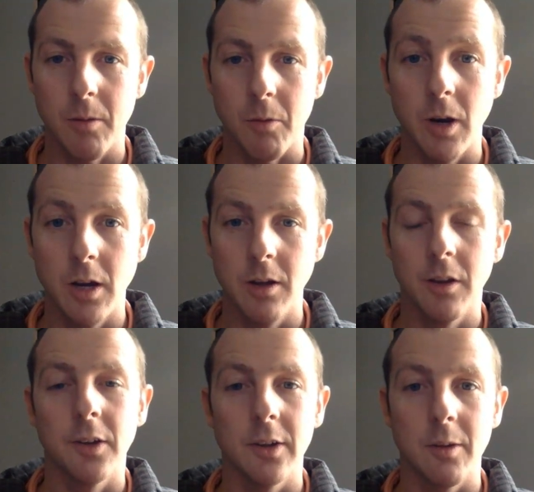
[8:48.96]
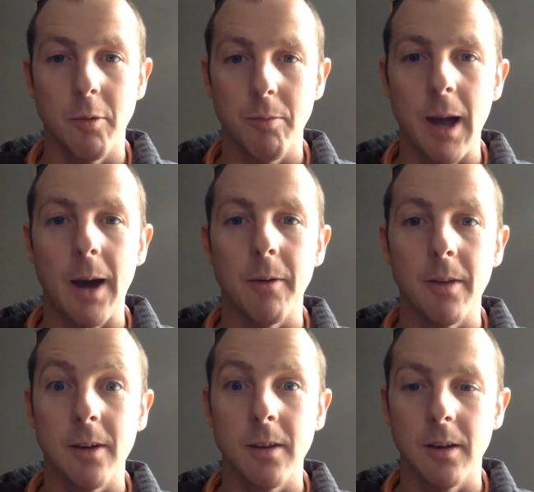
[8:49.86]
created a system of power
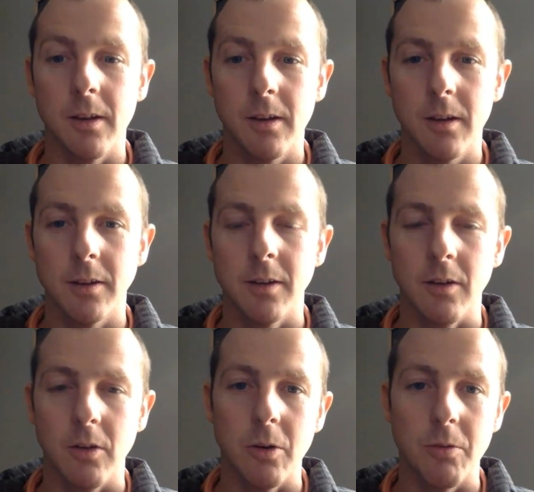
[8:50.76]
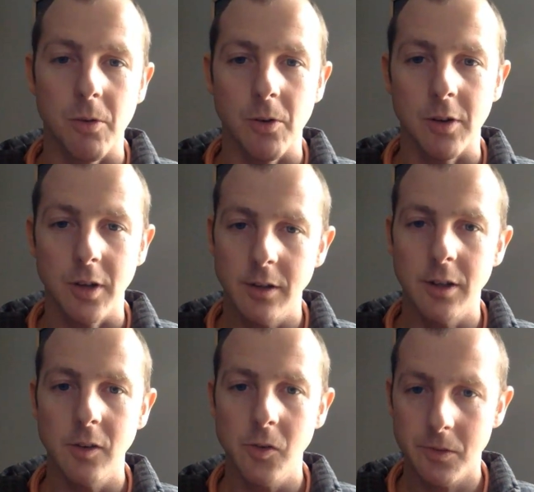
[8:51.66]
that isn't good for
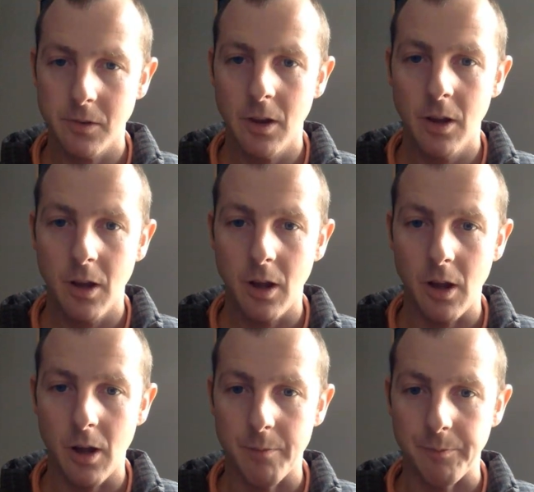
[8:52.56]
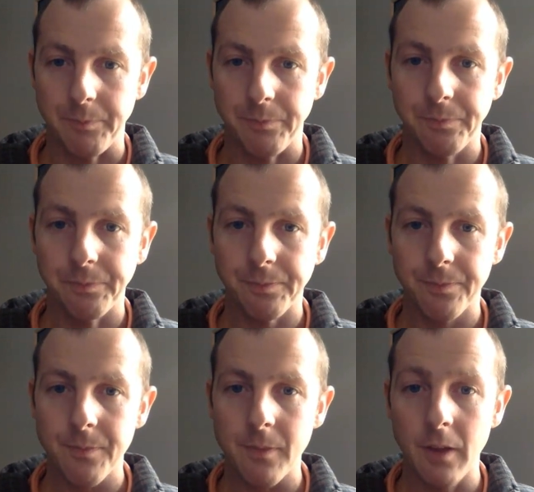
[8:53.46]
citizens, and
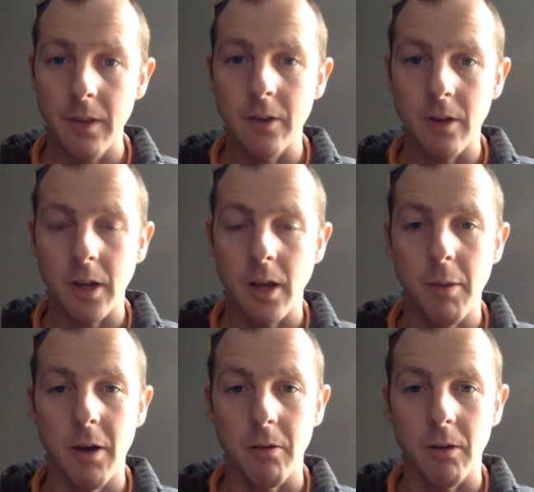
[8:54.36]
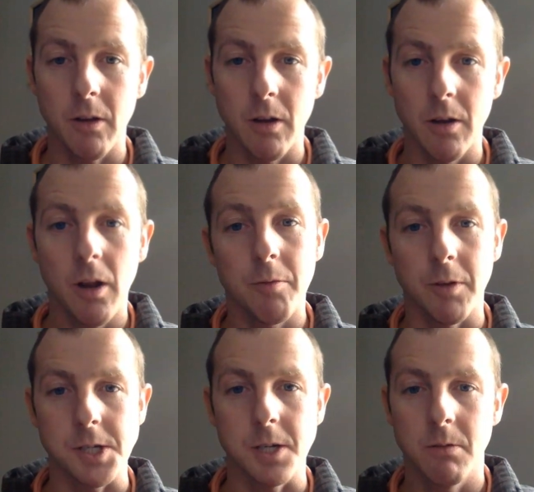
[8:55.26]
then talking about
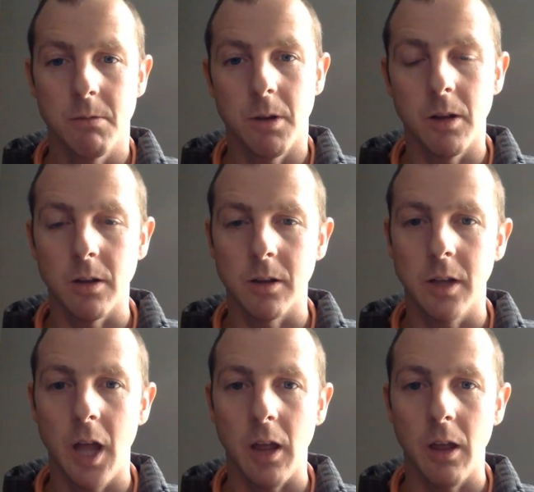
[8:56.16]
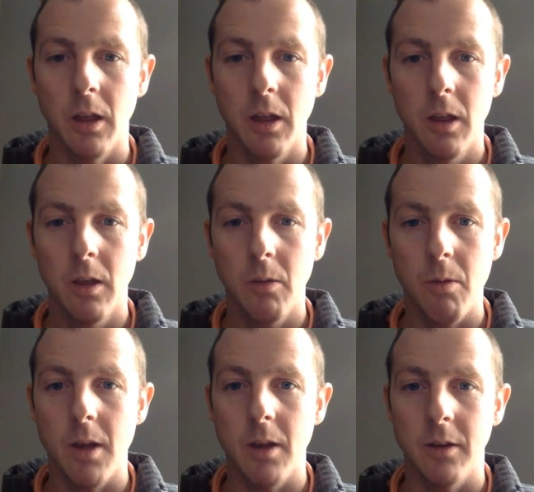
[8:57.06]
nonfiction, what it looks like
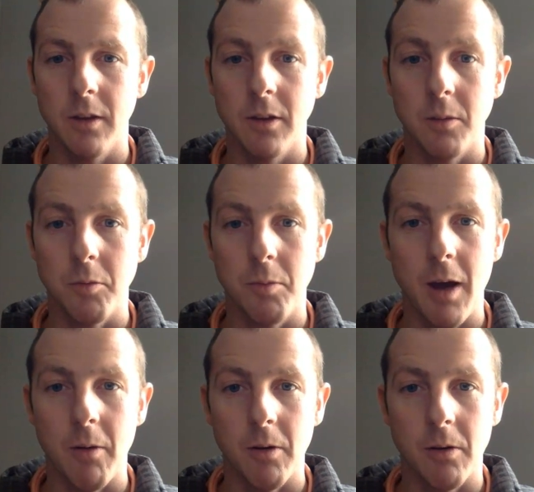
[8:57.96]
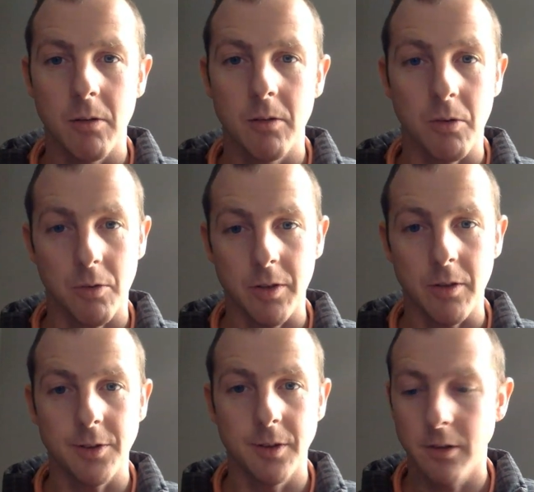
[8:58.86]
when systems of power don't treat
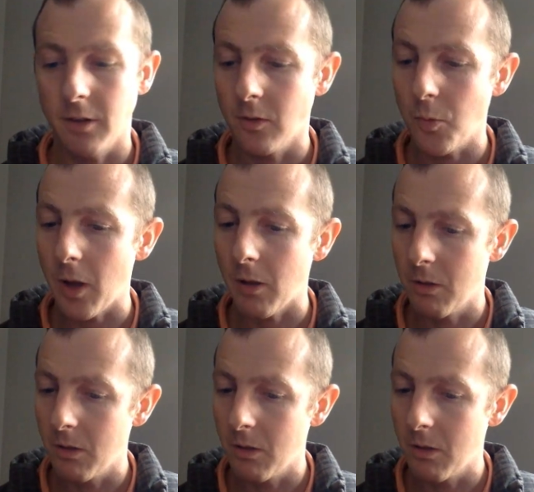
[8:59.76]
their citizens well.